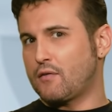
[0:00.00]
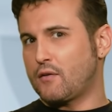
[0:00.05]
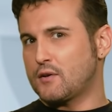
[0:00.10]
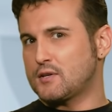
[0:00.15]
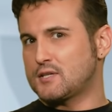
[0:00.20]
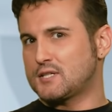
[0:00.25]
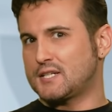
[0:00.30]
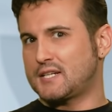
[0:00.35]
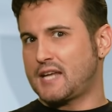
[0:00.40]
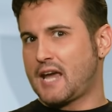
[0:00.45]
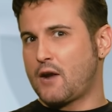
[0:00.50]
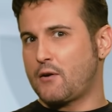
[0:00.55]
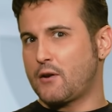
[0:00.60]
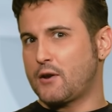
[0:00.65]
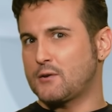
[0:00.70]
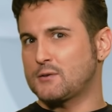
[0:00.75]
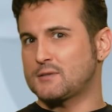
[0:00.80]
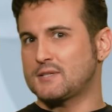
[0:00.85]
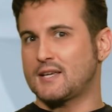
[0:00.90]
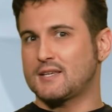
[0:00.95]
of those
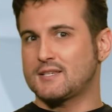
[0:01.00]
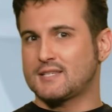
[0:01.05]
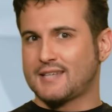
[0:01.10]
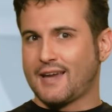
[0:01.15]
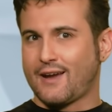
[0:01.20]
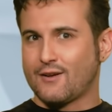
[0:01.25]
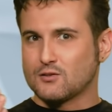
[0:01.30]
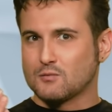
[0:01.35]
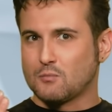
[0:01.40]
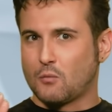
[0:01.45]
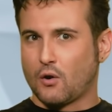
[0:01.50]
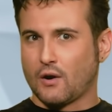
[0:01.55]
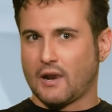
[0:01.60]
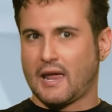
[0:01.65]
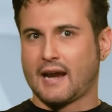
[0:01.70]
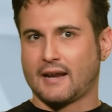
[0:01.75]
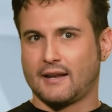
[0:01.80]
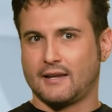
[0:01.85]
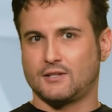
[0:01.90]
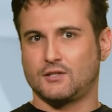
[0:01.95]
scenarios sounds more
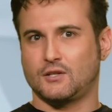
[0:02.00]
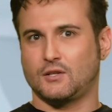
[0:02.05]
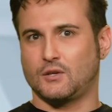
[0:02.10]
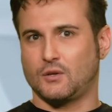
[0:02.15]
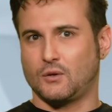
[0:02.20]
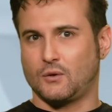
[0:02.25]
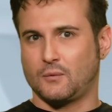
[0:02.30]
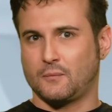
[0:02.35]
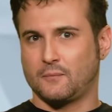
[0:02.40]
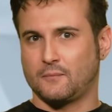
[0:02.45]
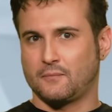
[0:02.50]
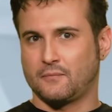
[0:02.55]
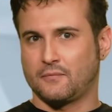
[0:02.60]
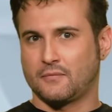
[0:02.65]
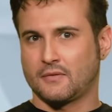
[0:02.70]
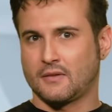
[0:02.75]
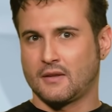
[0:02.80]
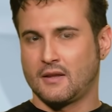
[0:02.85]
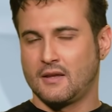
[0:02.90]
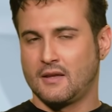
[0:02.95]
likely to you?
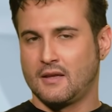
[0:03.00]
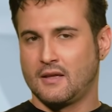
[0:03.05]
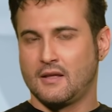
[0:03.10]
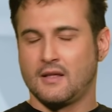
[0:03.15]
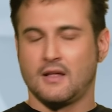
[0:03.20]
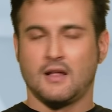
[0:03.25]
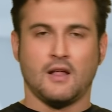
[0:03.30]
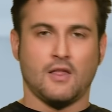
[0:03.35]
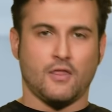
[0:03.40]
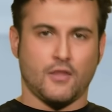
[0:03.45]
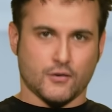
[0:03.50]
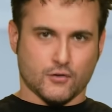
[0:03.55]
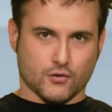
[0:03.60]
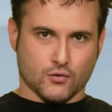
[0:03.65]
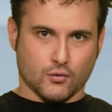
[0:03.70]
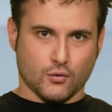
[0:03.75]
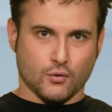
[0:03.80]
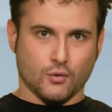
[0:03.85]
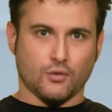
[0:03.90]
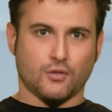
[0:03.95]
The
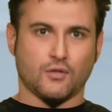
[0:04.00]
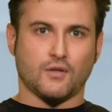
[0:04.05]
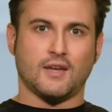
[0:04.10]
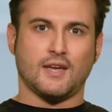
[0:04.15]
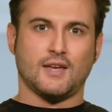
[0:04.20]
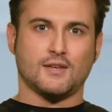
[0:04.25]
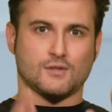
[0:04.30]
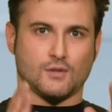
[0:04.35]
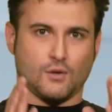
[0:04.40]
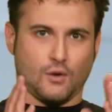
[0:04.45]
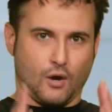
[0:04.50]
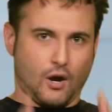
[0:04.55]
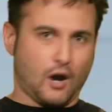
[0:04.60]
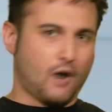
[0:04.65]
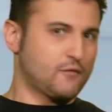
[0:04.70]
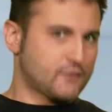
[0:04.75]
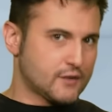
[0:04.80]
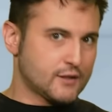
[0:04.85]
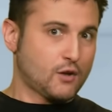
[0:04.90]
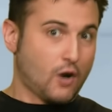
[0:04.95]
truth is
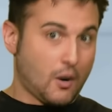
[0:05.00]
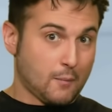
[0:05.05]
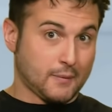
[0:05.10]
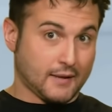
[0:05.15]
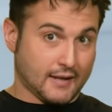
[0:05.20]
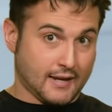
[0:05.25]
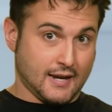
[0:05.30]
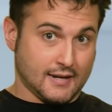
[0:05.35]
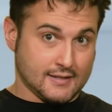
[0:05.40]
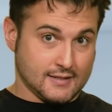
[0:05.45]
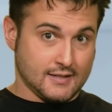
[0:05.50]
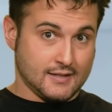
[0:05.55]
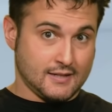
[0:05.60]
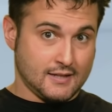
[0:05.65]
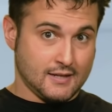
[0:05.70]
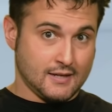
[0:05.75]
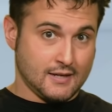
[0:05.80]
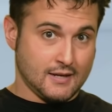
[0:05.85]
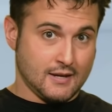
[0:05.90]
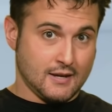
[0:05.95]
often complicated,
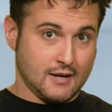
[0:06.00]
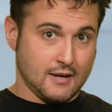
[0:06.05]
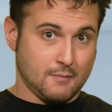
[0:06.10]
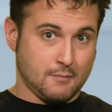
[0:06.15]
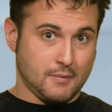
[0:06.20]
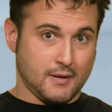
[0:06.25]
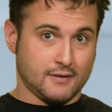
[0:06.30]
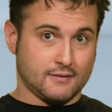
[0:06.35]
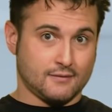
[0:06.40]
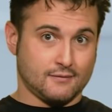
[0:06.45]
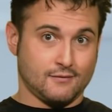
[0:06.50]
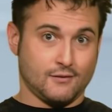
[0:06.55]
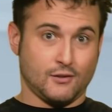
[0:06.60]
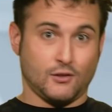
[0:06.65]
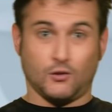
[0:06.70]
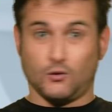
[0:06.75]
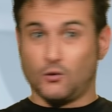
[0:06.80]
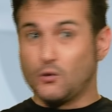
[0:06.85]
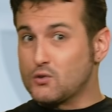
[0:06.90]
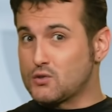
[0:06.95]
but
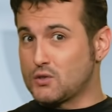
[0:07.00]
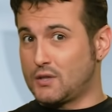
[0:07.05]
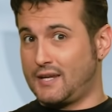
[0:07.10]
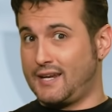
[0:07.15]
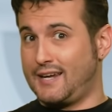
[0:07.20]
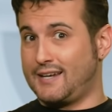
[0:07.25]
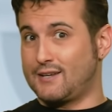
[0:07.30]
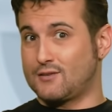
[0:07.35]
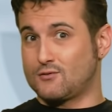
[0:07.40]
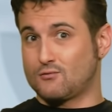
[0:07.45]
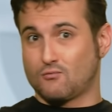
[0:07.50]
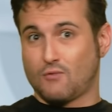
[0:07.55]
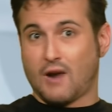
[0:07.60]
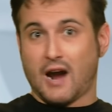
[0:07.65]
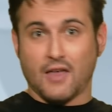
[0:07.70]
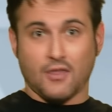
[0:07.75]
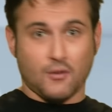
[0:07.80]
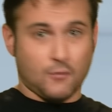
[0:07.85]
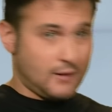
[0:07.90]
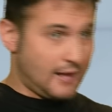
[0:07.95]
usually it is
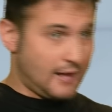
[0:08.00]
rather